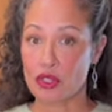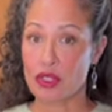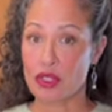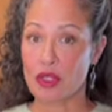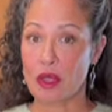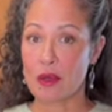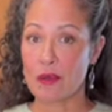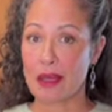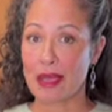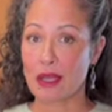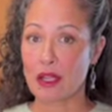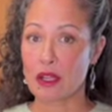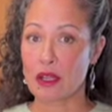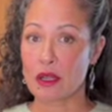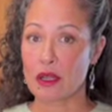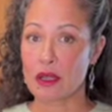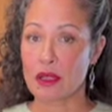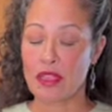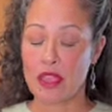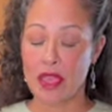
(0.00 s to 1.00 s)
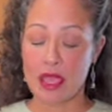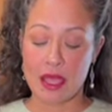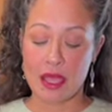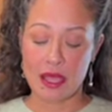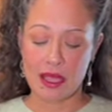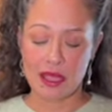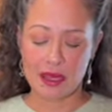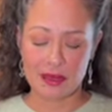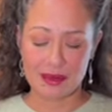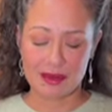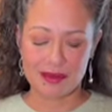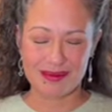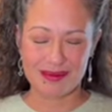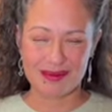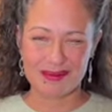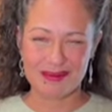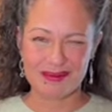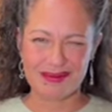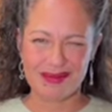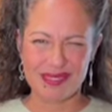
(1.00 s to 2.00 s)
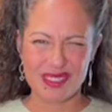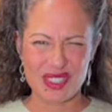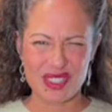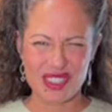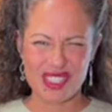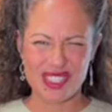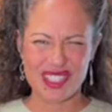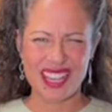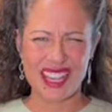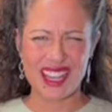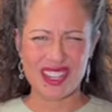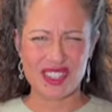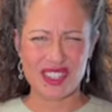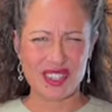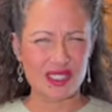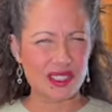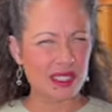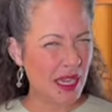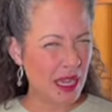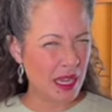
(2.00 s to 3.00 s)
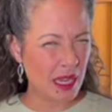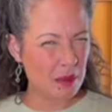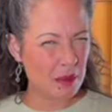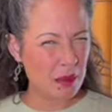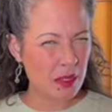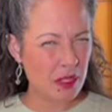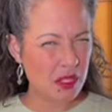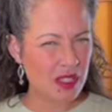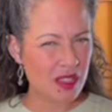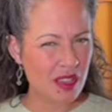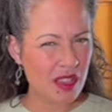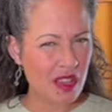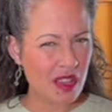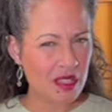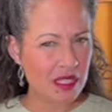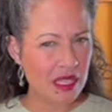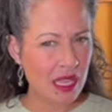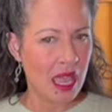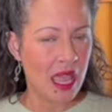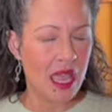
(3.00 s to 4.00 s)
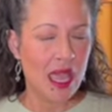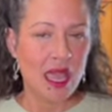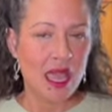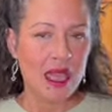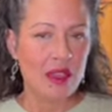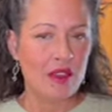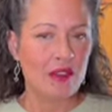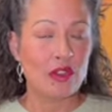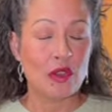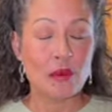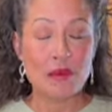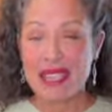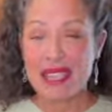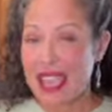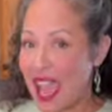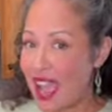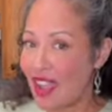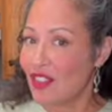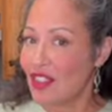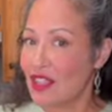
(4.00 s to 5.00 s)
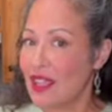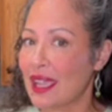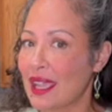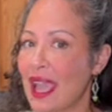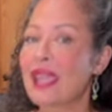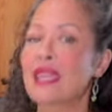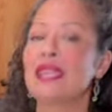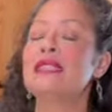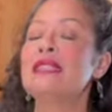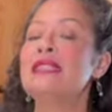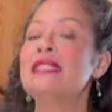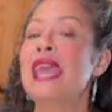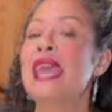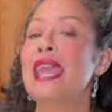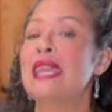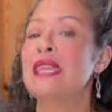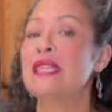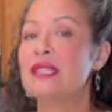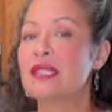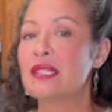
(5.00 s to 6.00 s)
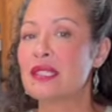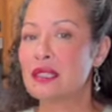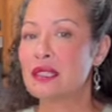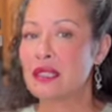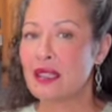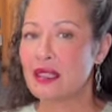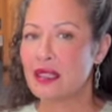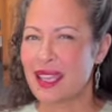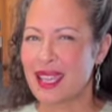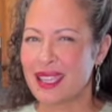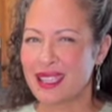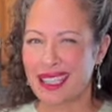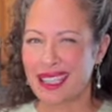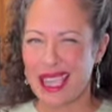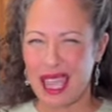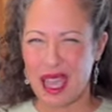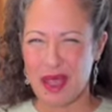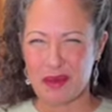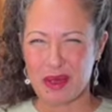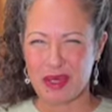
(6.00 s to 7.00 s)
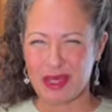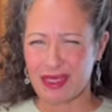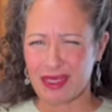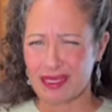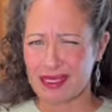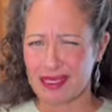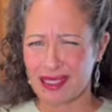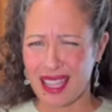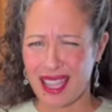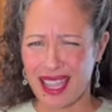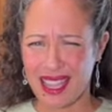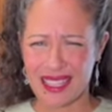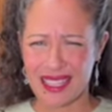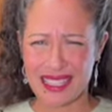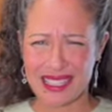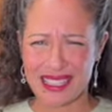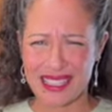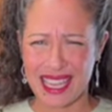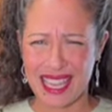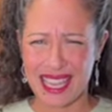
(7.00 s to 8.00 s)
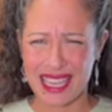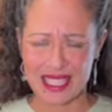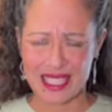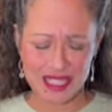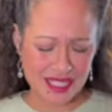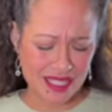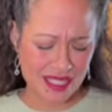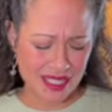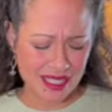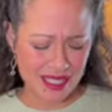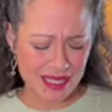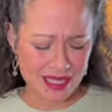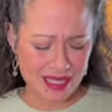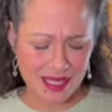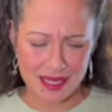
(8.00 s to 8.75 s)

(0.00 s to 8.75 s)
salt better than your standard table salt. For me, I feel like I can taste that chemical kind of taste, and